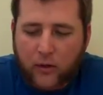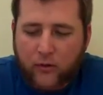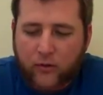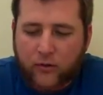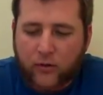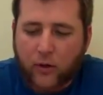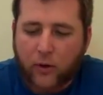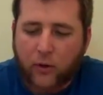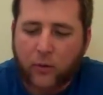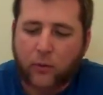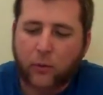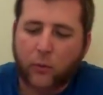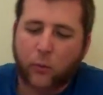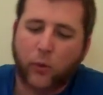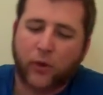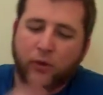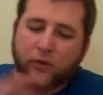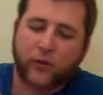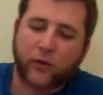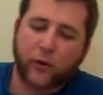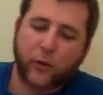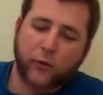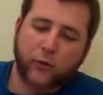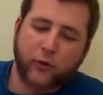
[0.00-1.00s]
So
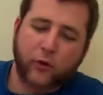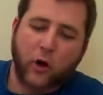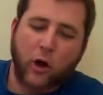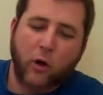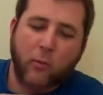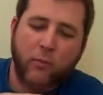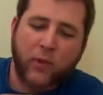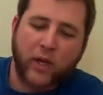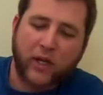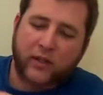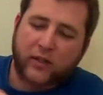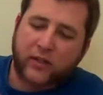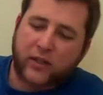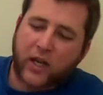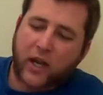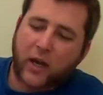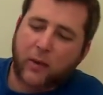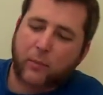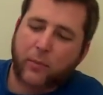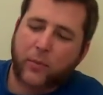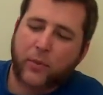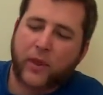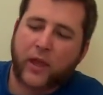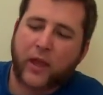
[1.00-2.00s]
once those are all mixed
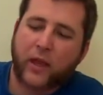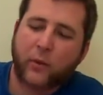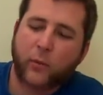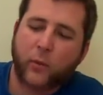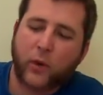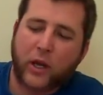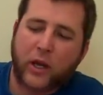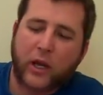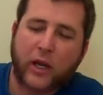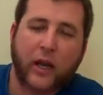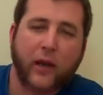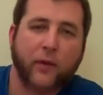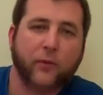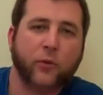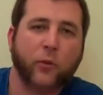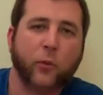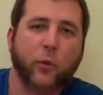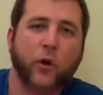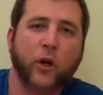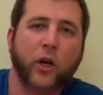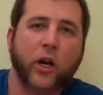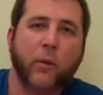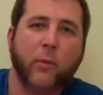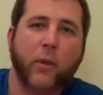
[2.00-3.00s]
up, then what you have to
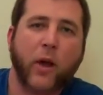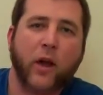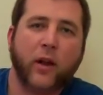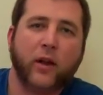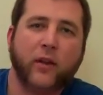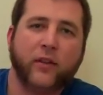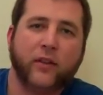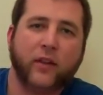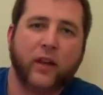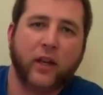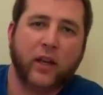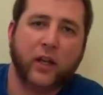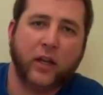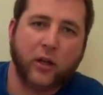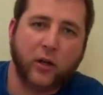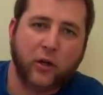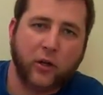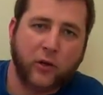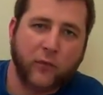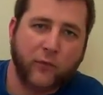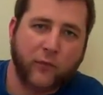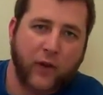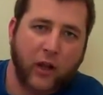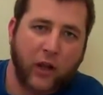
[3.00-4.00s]
worry about is getting
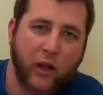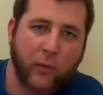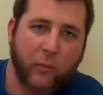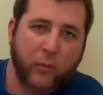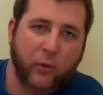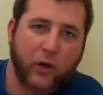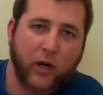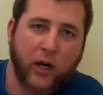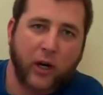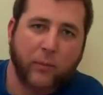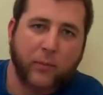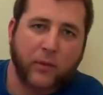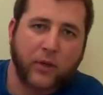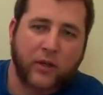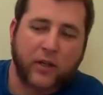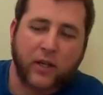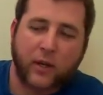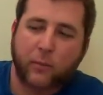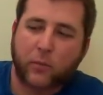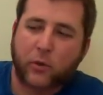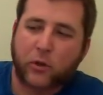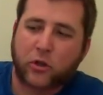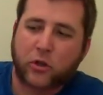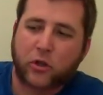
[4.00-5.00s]
your developer up to
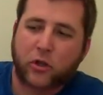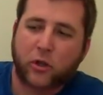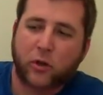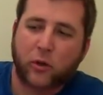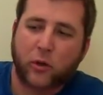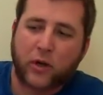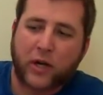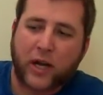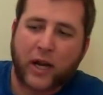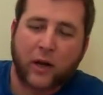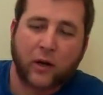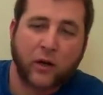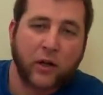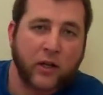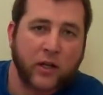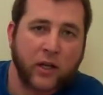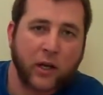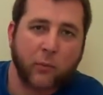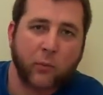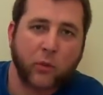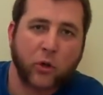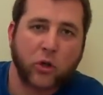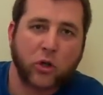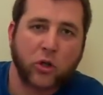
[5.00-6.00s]
temperature or down to
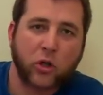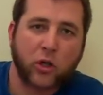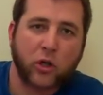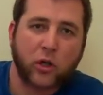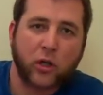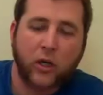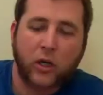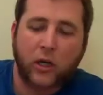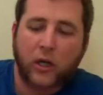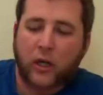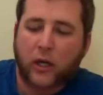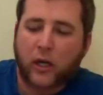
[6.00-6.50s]
temperature.